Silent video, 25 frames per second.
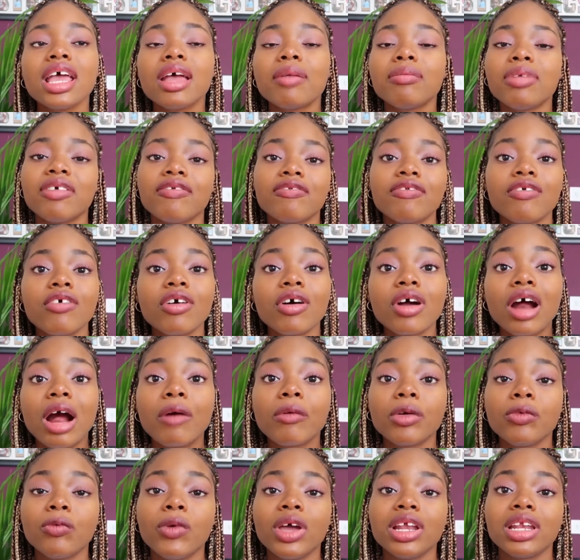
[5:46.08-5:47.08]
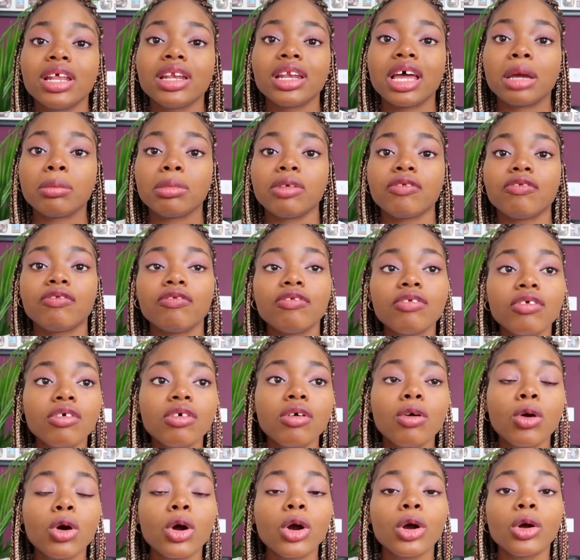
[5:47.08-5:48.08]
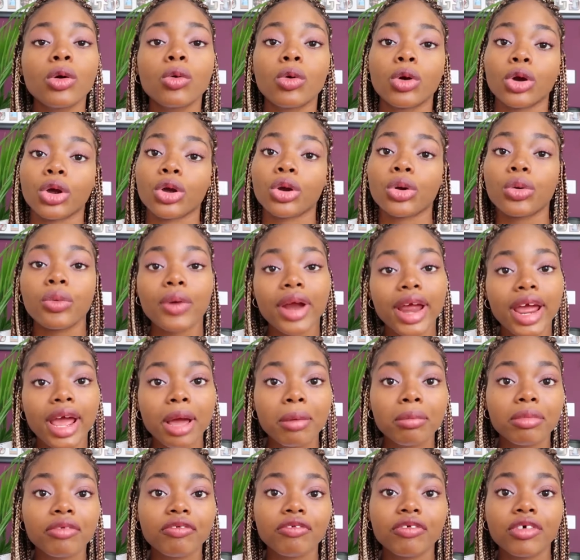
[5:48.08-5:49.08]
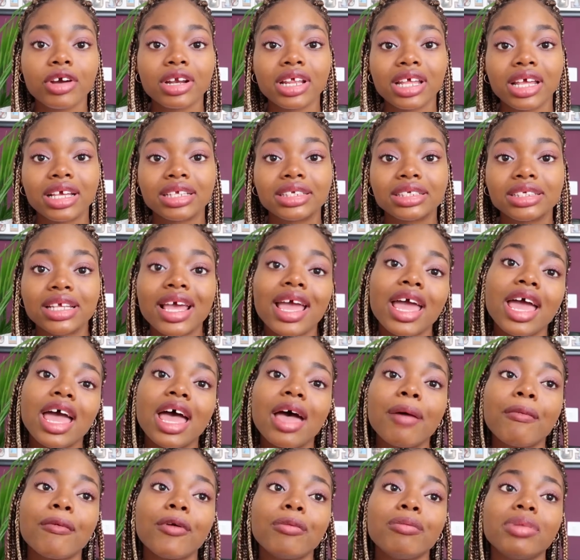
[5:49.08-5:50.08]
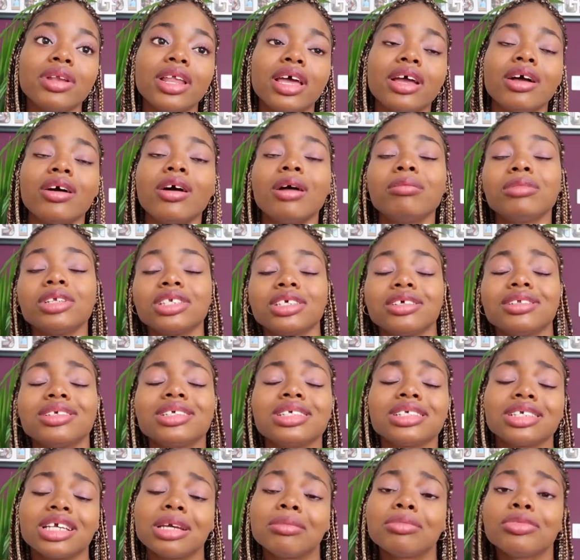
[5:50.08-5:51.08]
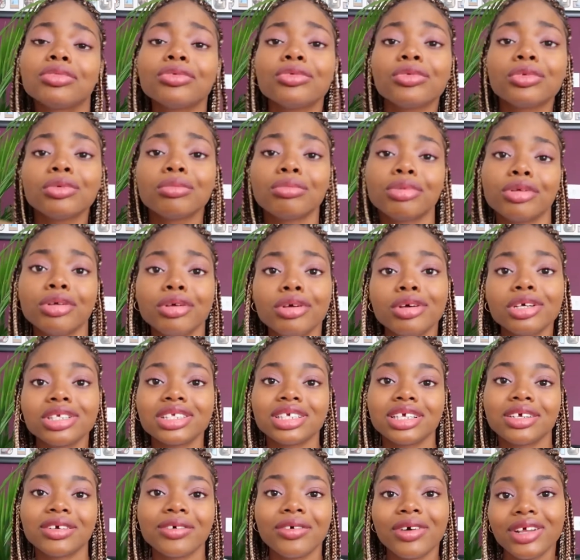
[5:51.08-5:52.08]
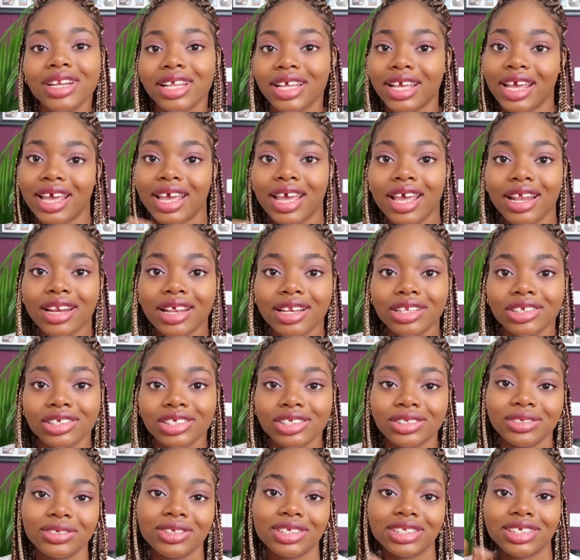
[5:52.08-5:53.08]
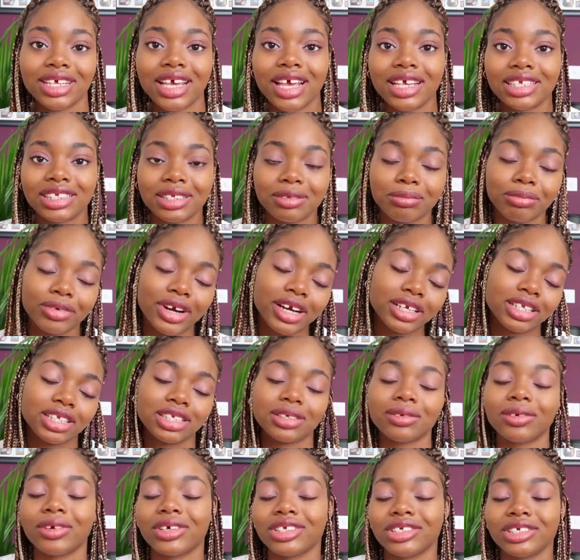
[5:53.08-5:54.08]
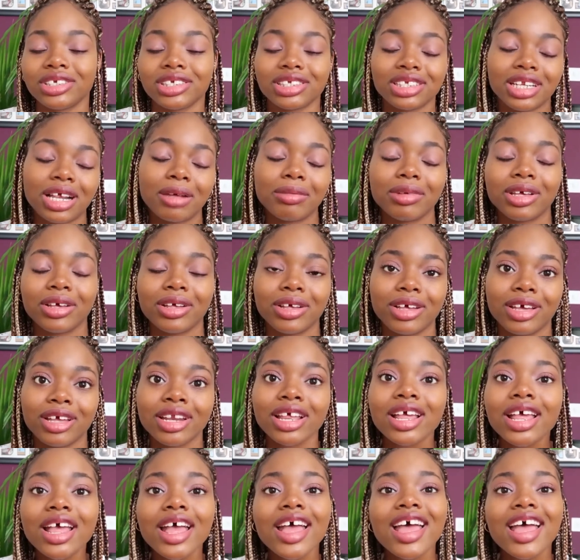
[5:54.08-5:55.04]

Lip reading: Before, I would wait the night before or cram before the exam, or be like, oh, I'm just gonna skim through the books and go at the end and just do the test and practice questions and I'll be good.